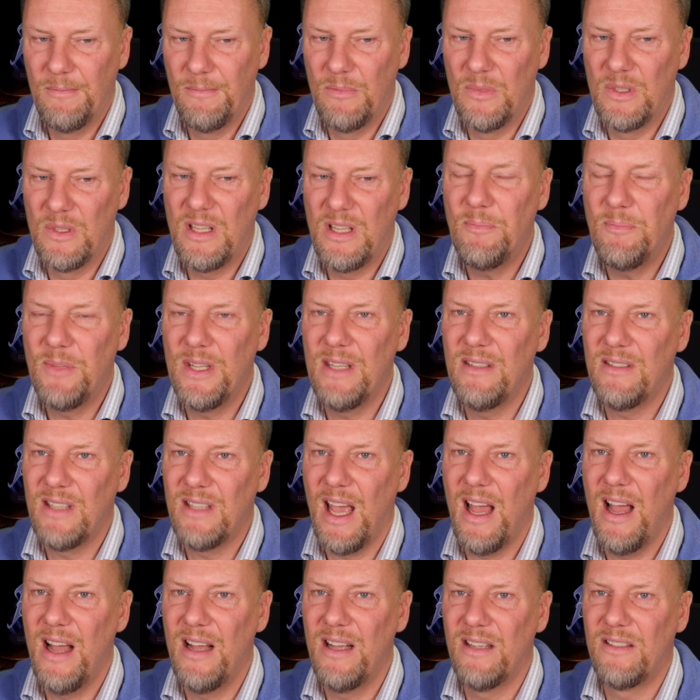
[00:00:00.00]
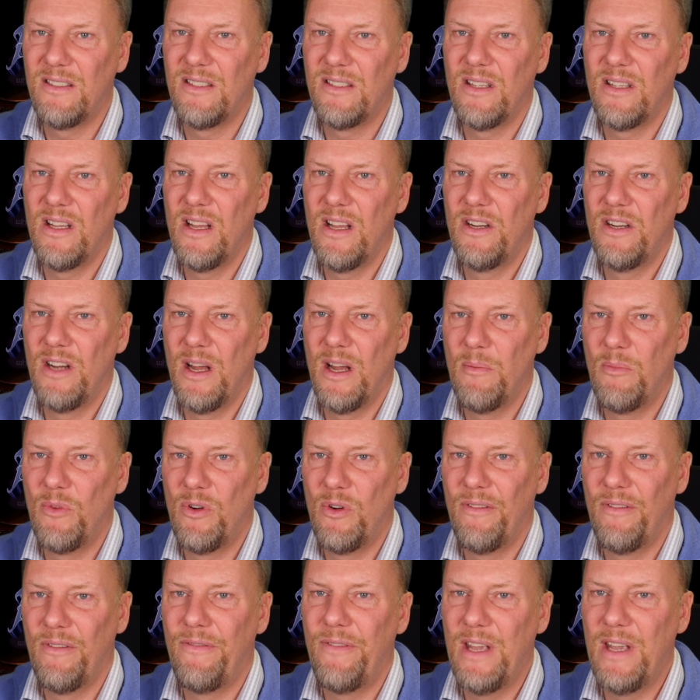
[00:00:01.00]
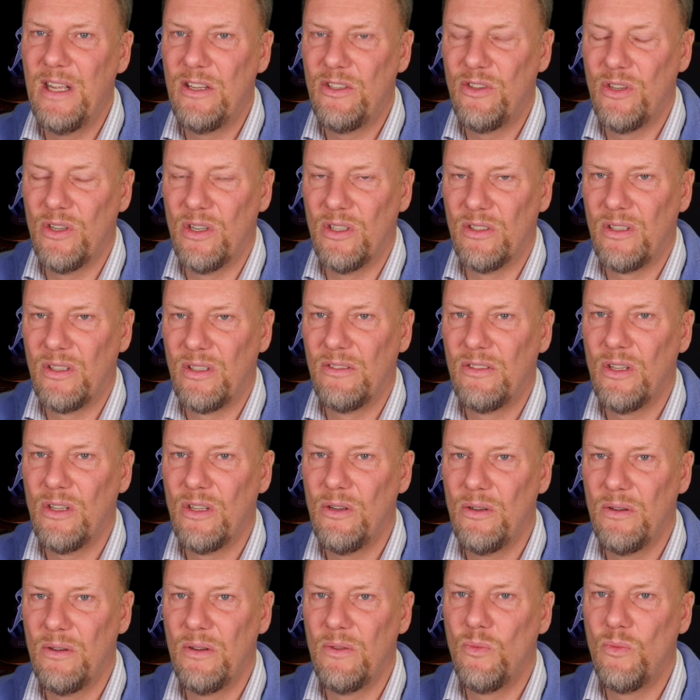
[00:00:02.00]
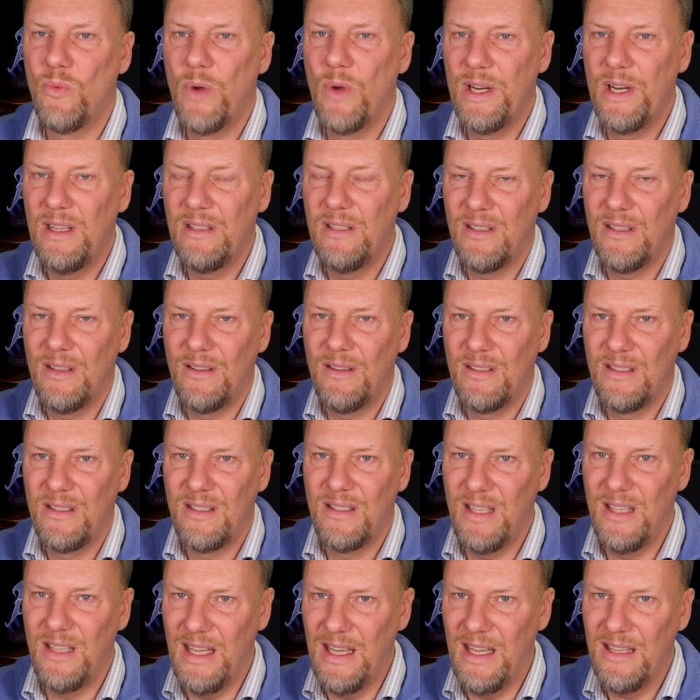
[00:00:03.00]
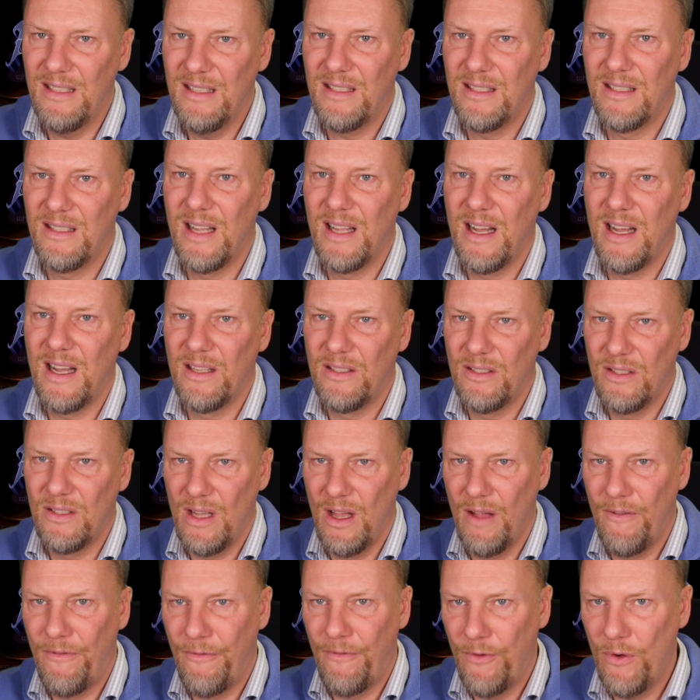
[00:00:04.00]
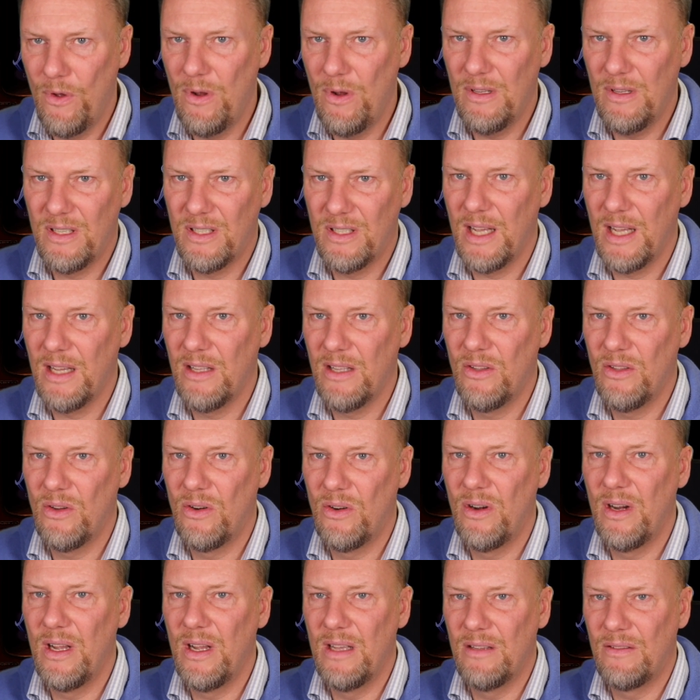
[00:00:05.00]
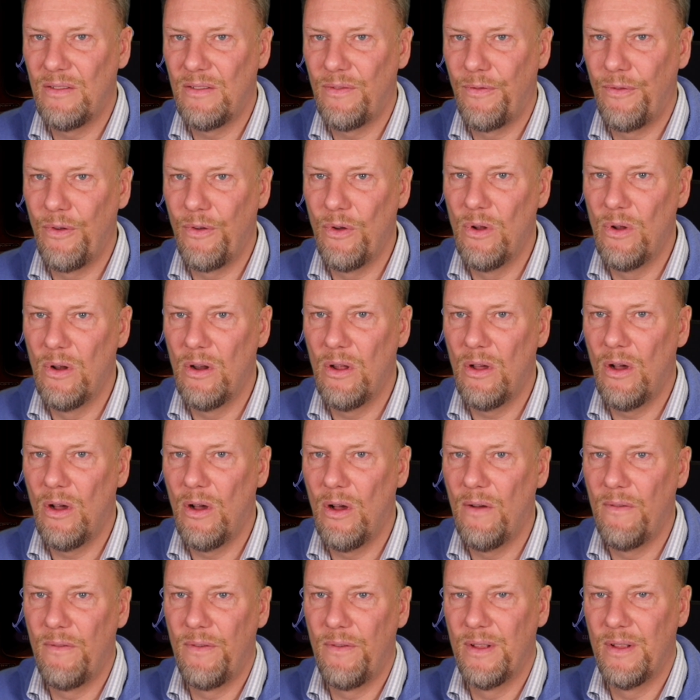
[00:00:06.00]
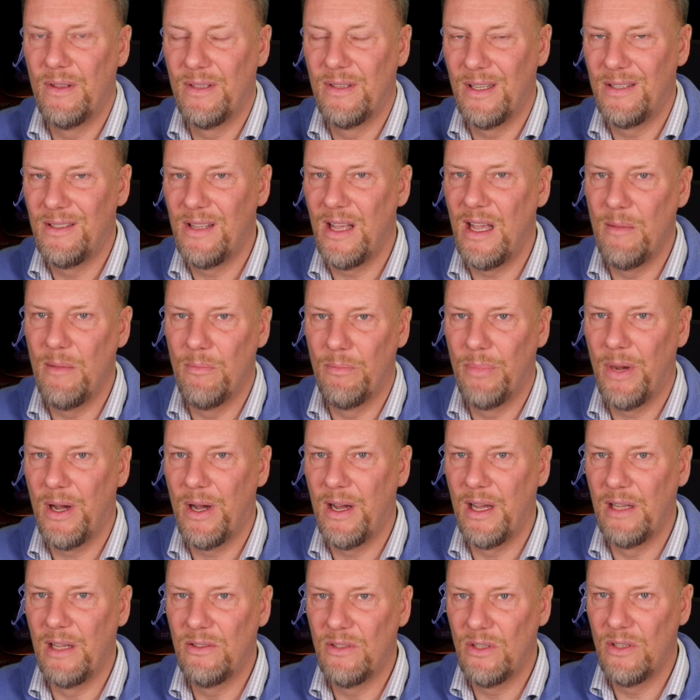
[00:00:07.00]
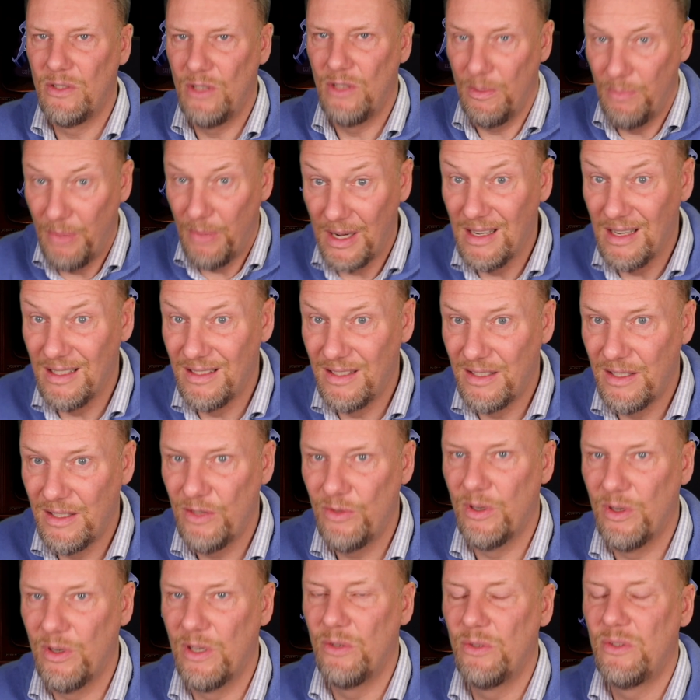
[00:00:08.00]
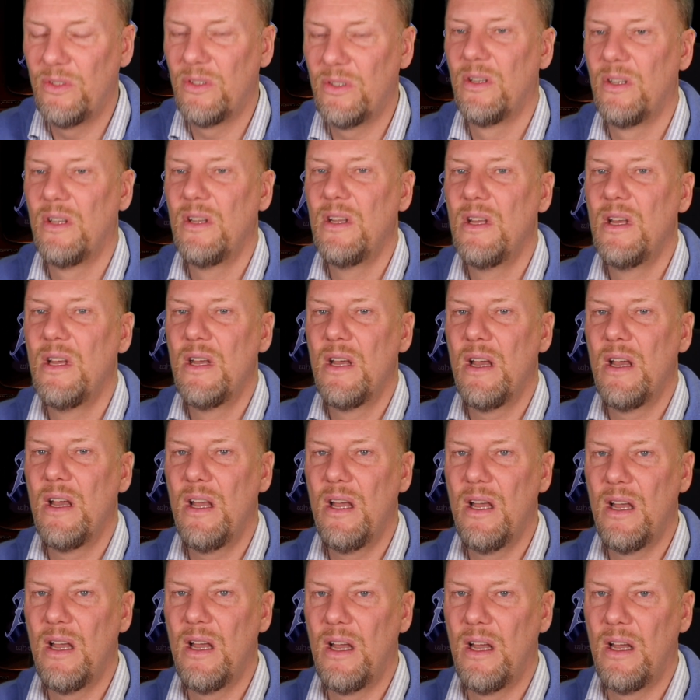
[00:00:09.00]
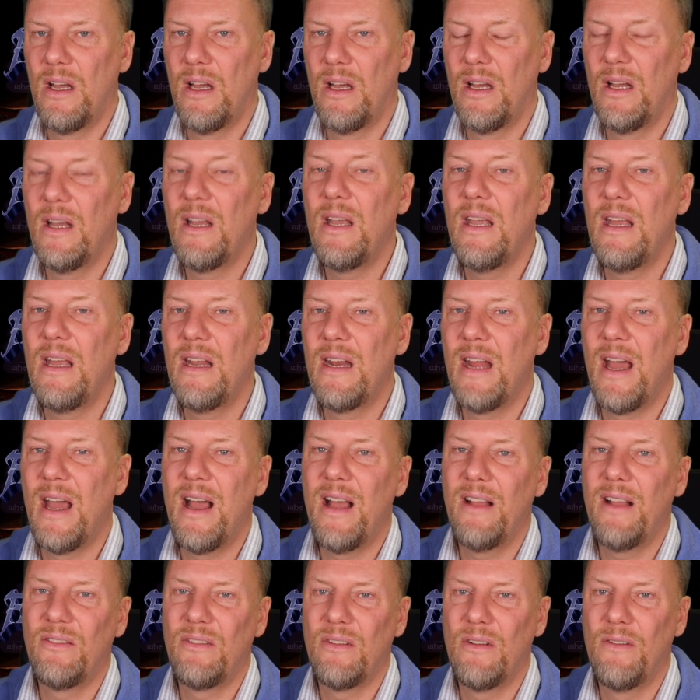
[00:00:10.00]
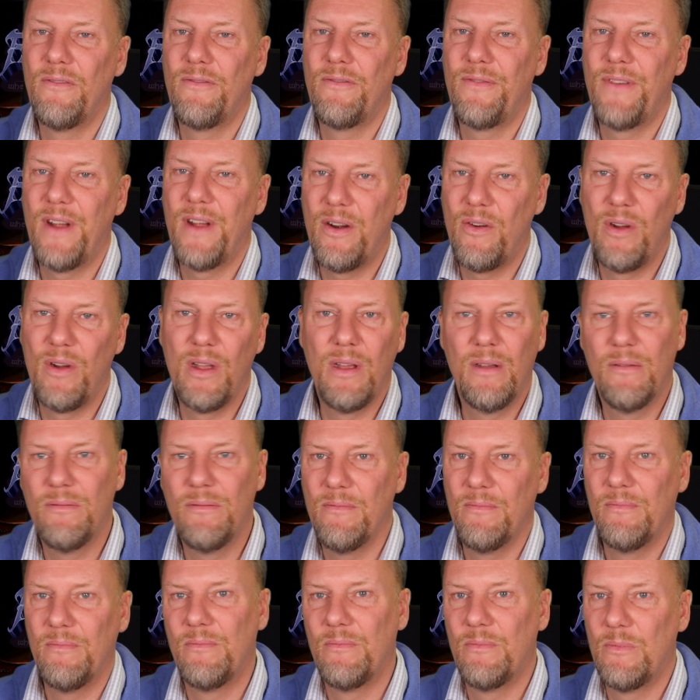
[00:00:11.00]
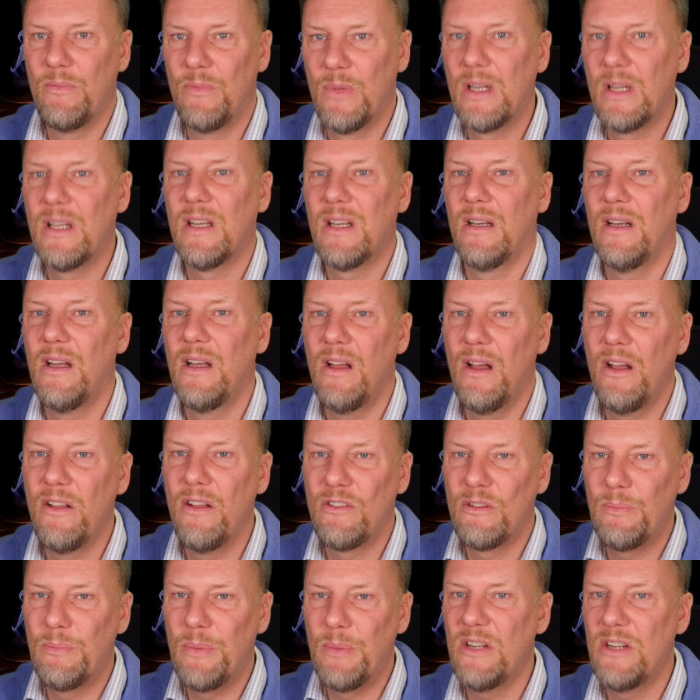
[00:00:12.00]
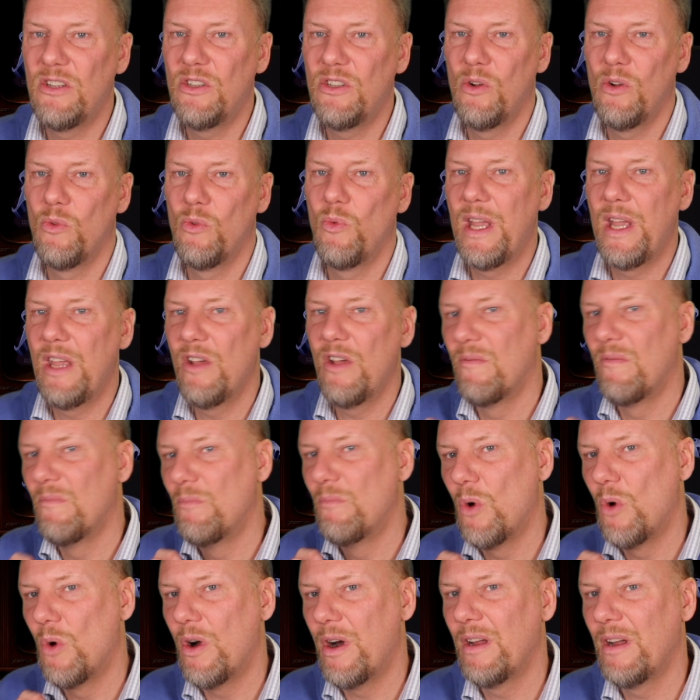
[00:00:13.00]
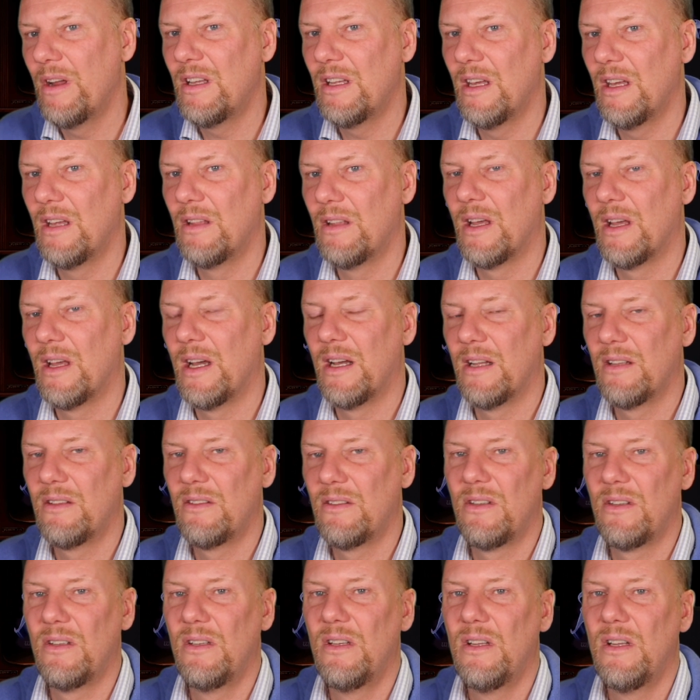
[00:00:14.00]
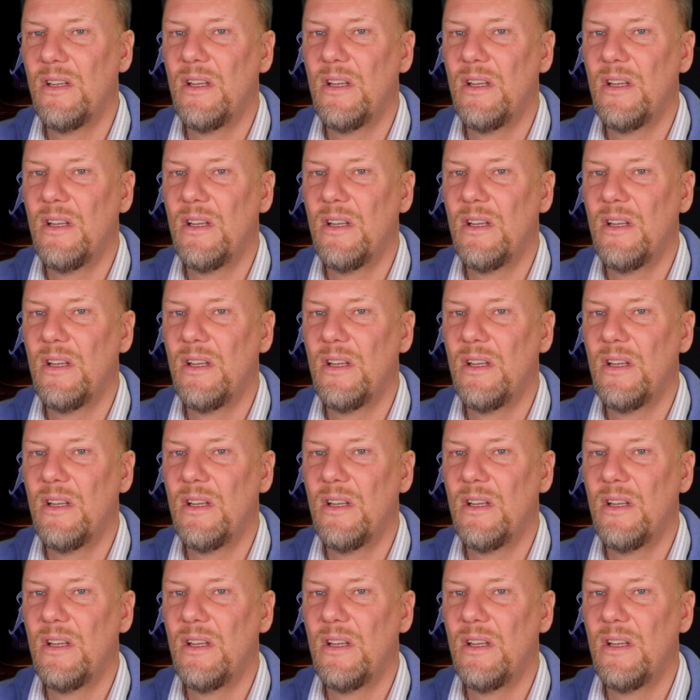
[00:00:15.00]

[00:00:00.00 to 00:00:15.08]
Zip disk has a number of features. So when it sees that a full sector is full of the same byte, typically zeros, it has a special way of marking that